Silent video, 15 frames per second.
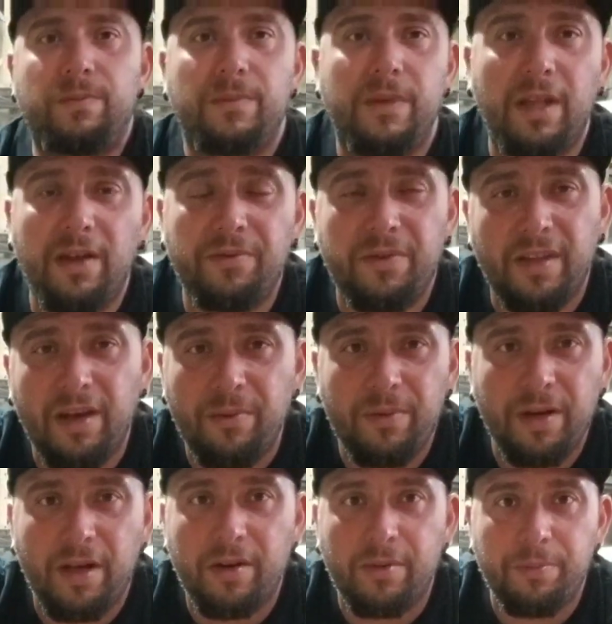after that, we
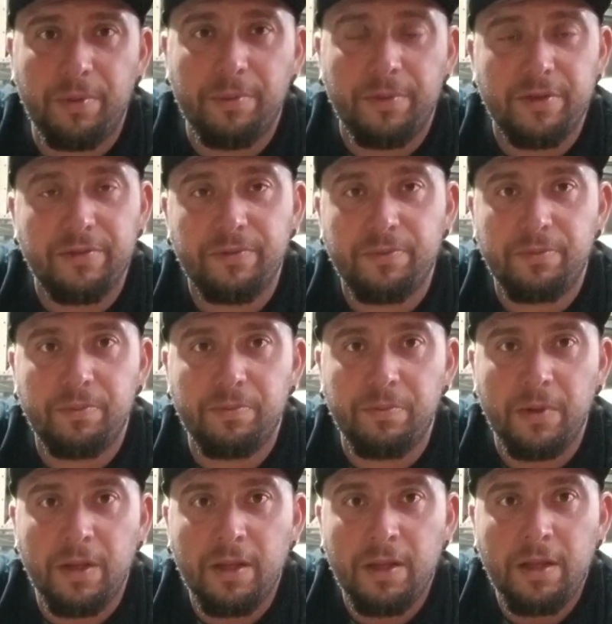got it pretty much
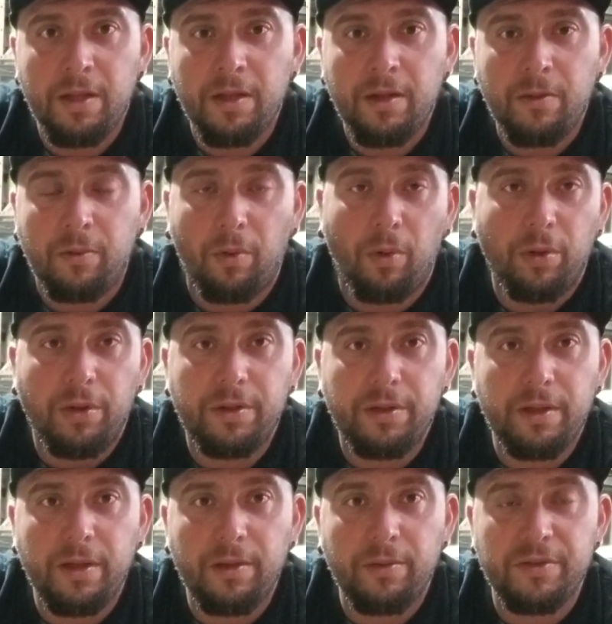rolling.
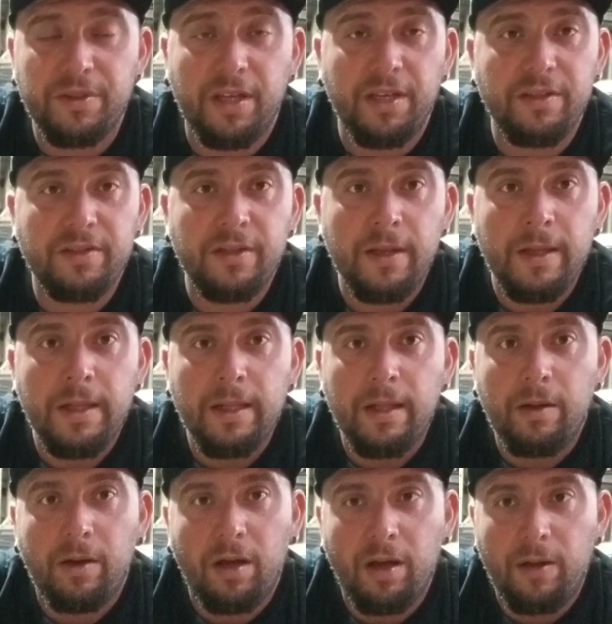It was nice.
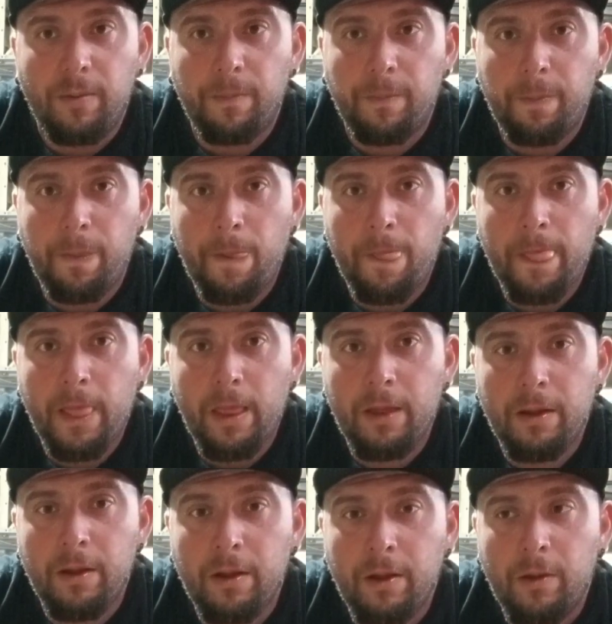
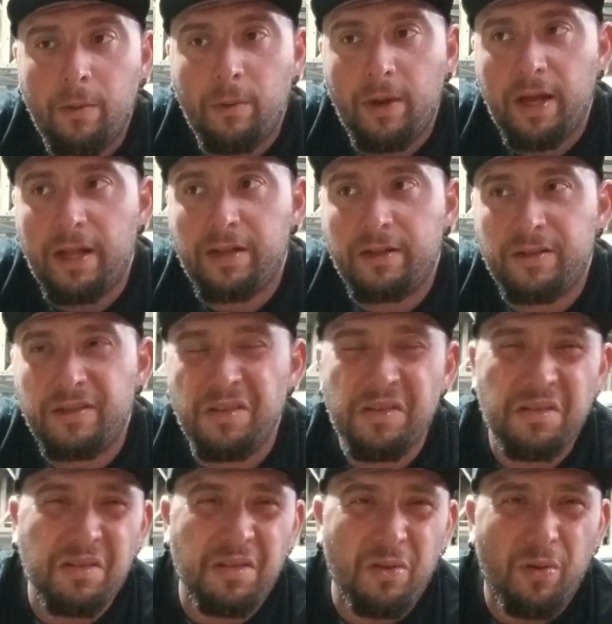We had
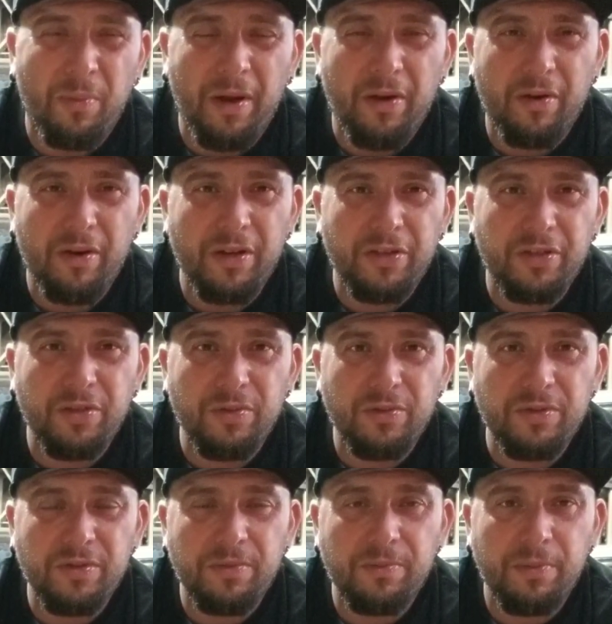little minor
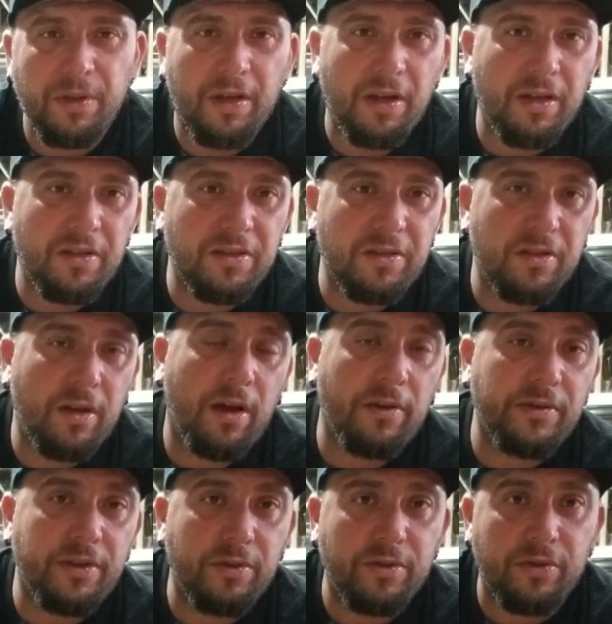issues because
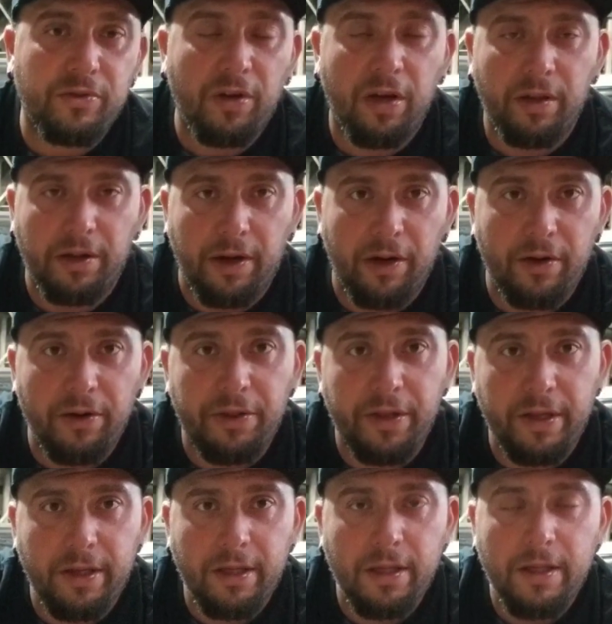obviously it was a trial and error thing,